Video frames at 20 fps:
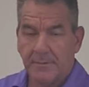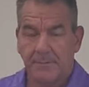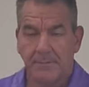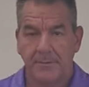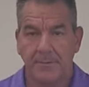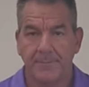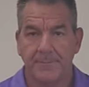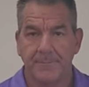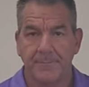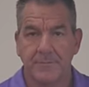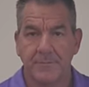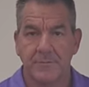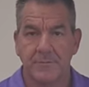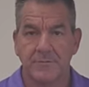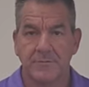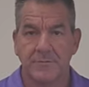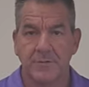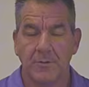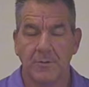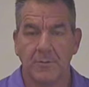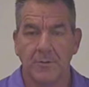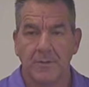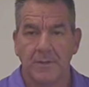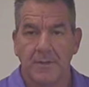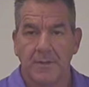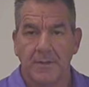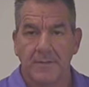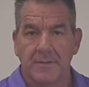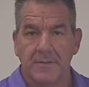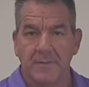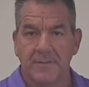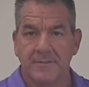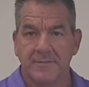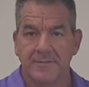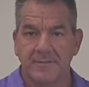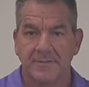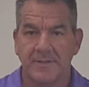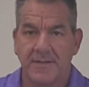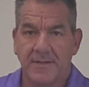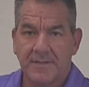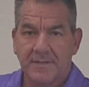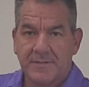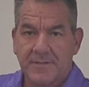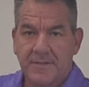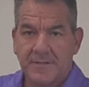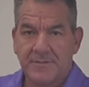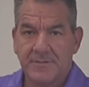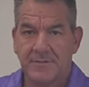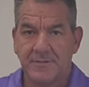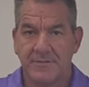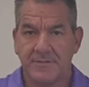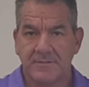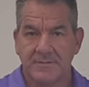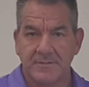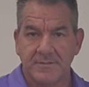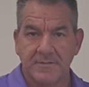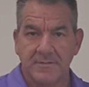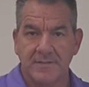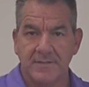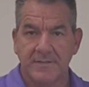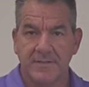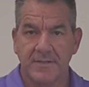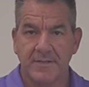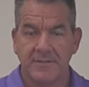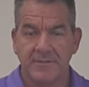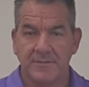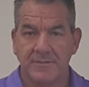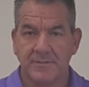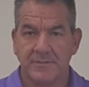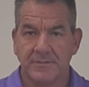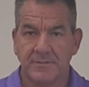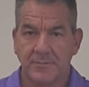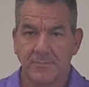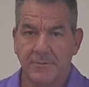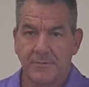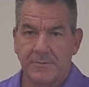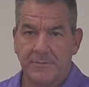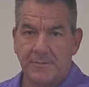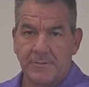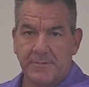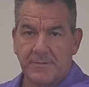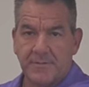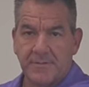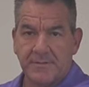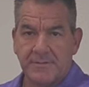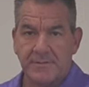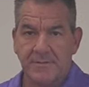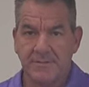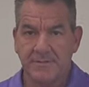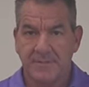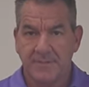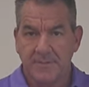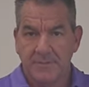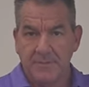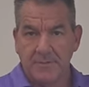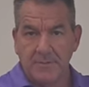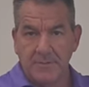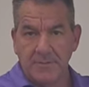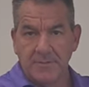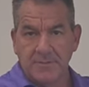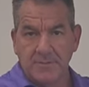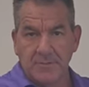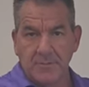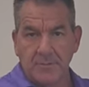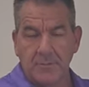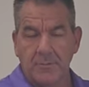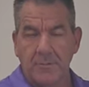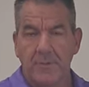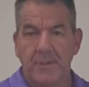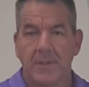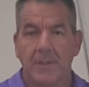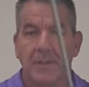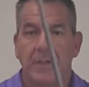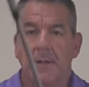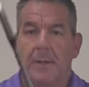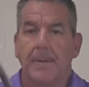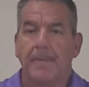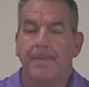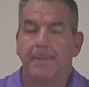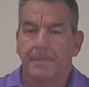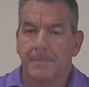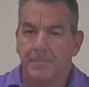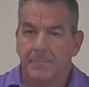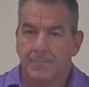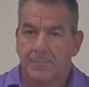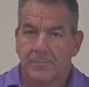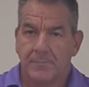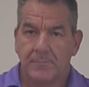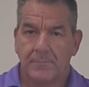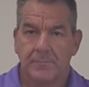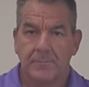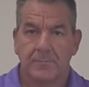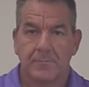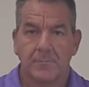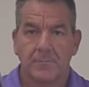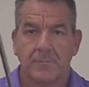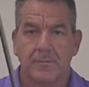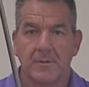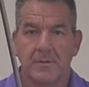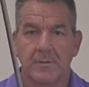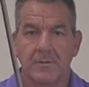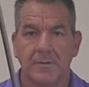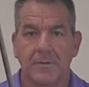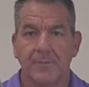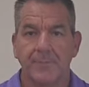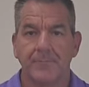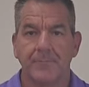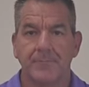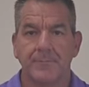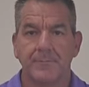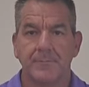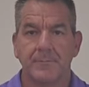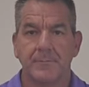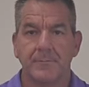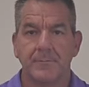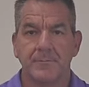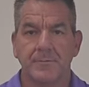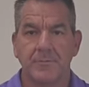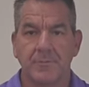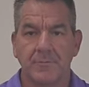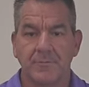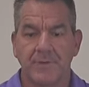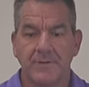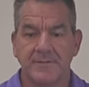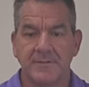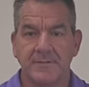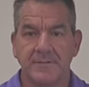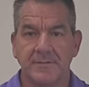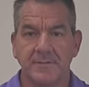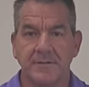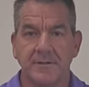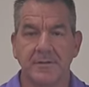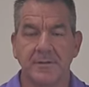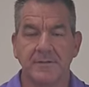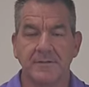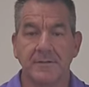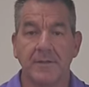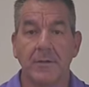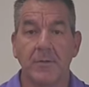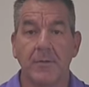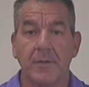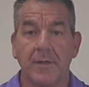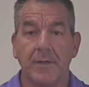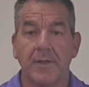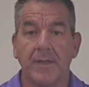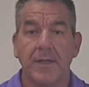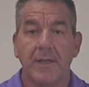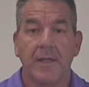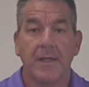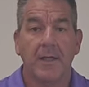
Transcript: right? So this is an attached end, this is a detached end. So when you do this, that's how you create a circle. Here we go. So if I sit there and say, okay,